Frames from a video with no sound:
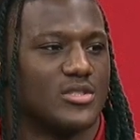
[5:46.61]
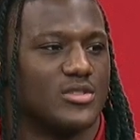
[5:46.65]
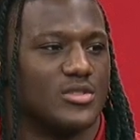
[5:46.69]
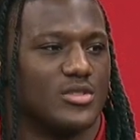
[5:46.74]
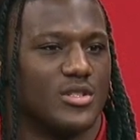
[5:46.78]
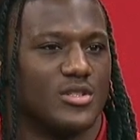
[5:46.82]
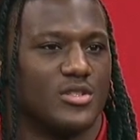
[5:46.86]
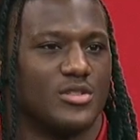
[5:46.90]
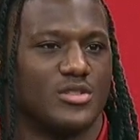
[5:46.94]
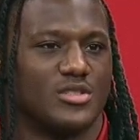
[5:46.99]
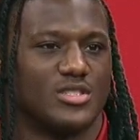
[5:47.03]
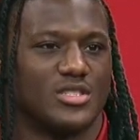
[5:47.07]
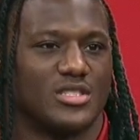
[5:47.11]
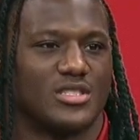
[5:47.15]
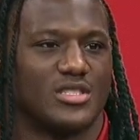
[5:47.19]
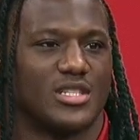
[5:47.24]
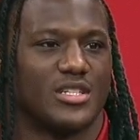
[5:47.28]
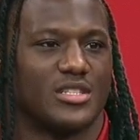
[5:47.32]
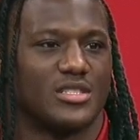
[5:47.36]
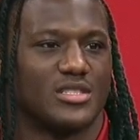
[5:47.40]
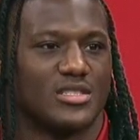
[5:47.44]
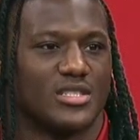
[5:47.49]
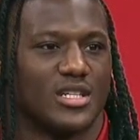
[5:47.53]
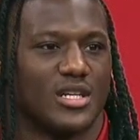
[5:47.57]
You know, you just
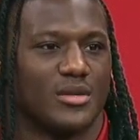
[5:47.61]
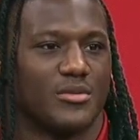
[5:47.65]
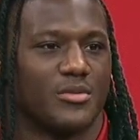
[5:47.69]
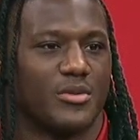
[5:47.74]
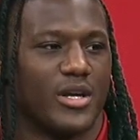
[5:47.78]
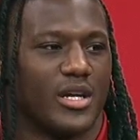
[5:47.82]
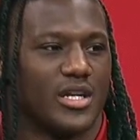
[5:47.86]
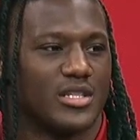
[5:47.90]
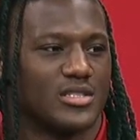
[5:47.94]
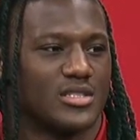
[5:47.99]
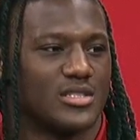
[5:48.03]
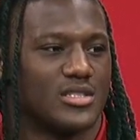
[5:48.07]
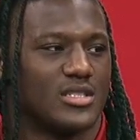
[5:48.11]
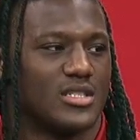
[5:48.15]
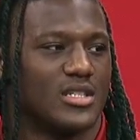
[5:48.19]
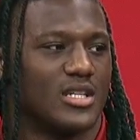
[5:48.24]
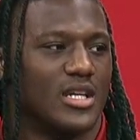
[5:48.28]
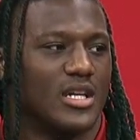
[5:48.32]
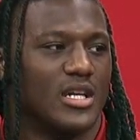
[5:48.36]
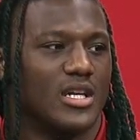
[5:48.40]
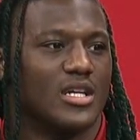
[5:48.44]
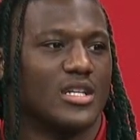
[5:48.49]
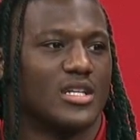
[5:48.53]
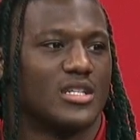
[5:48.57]
take your time gradually,
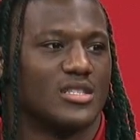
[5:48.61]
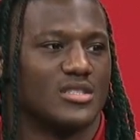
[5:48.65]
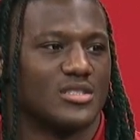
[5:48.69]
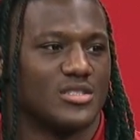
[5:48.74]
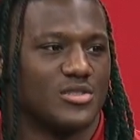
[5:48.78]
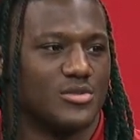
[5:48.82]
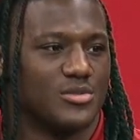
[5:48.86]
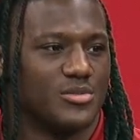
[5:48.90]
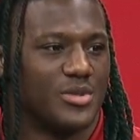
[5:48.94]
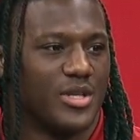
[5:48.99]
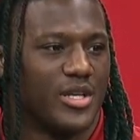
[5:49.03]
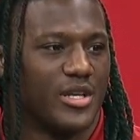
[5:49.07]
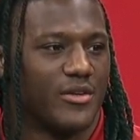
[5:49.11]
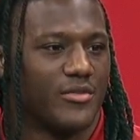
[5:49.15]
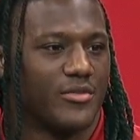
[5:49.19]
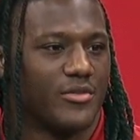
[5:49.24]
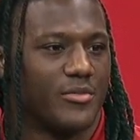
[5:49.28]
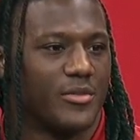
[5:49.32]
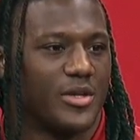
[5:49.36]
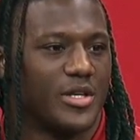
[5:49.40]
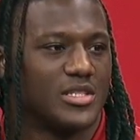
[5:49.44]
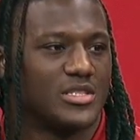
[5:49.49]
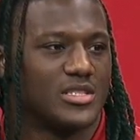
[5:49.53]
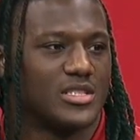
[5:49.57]
consume the
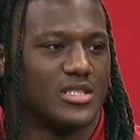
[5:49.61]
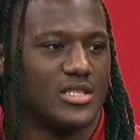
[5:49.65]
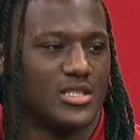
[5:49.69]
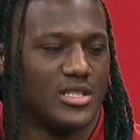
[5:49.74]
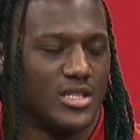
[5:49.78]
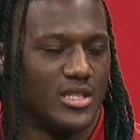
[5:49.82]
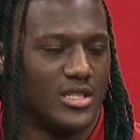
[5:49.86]
information,